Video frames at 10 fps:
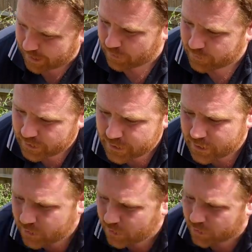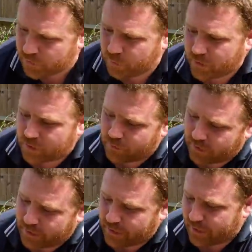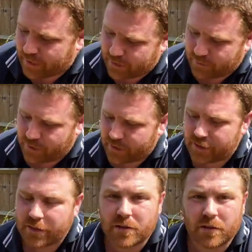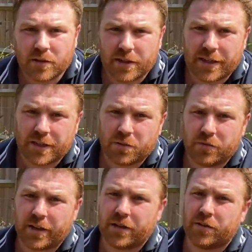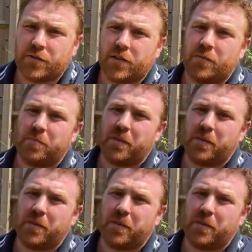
Now this could possibly be entered into the Guinness World Records for the